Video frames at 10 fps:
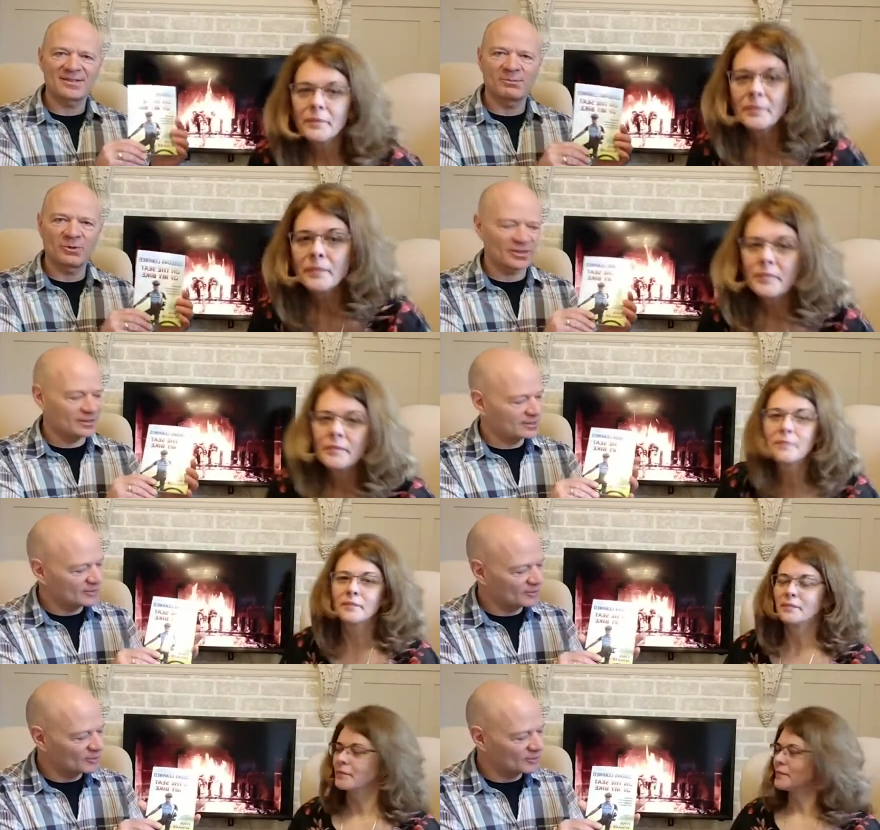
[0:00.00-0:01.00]
Speaker 1: book
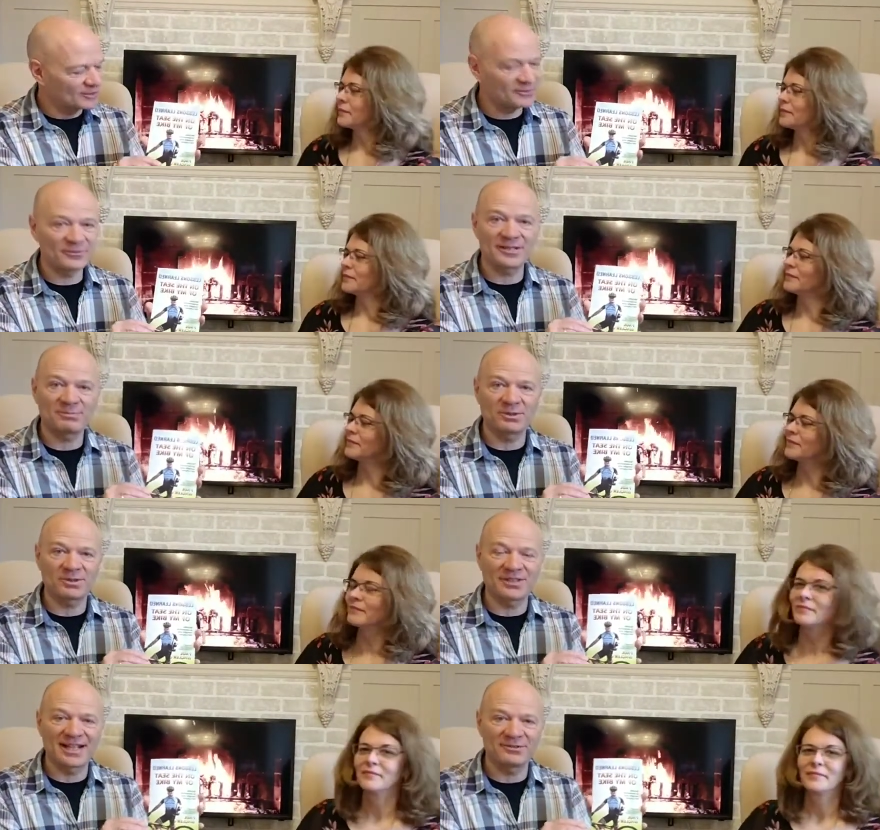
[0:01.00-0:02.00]
although on Facebook
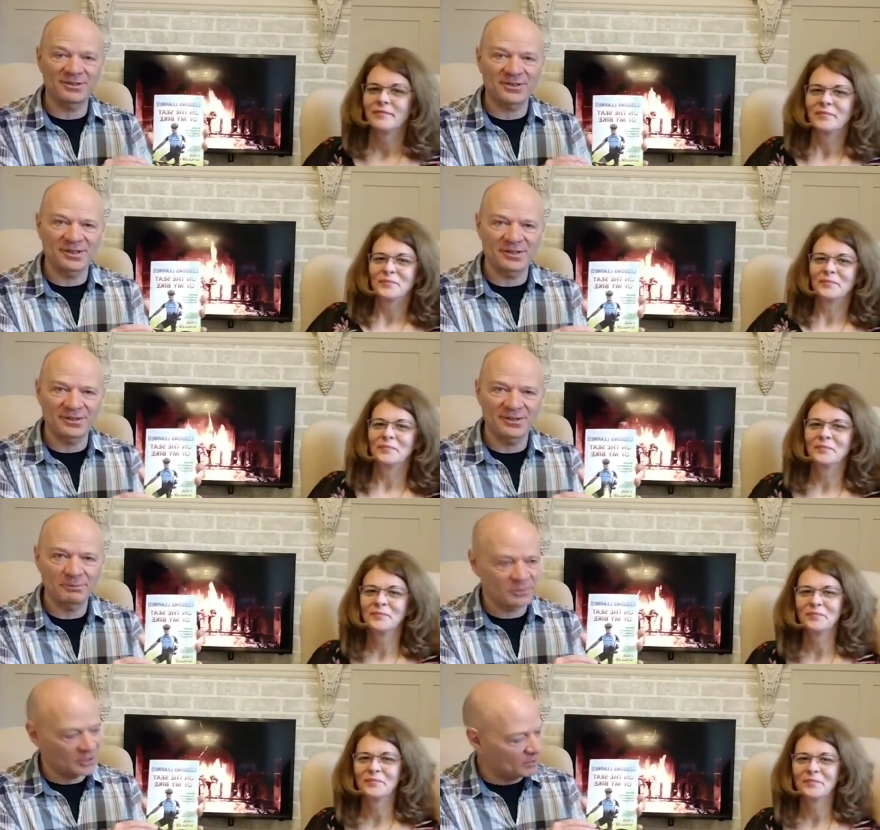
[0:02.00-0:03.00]
live it's gonna be
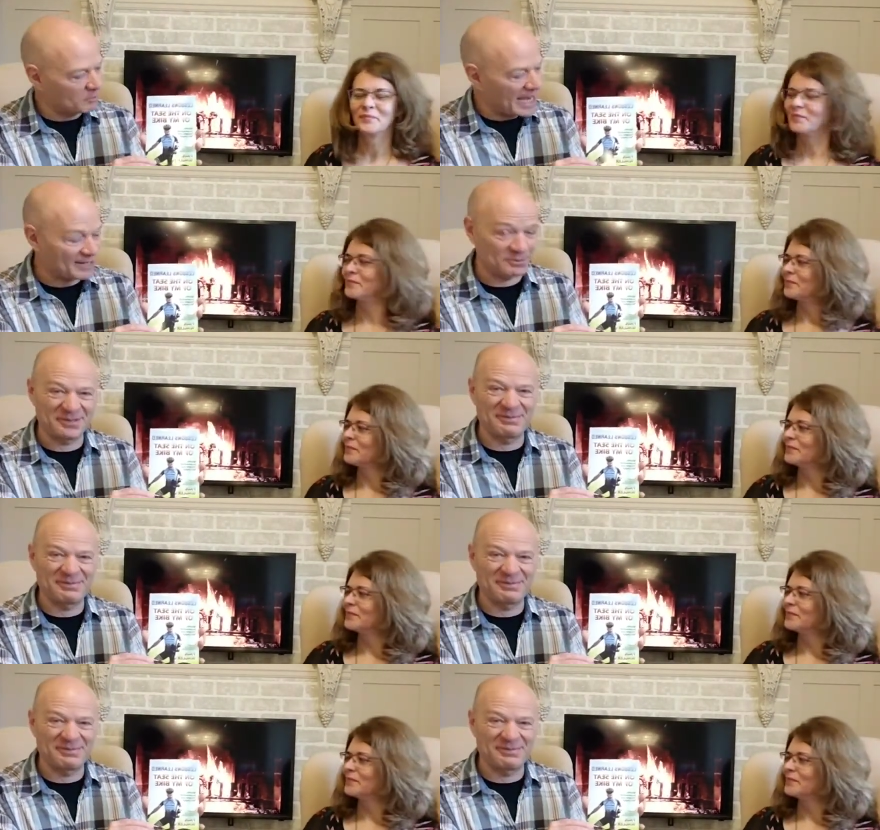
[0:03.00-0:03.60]
all backwards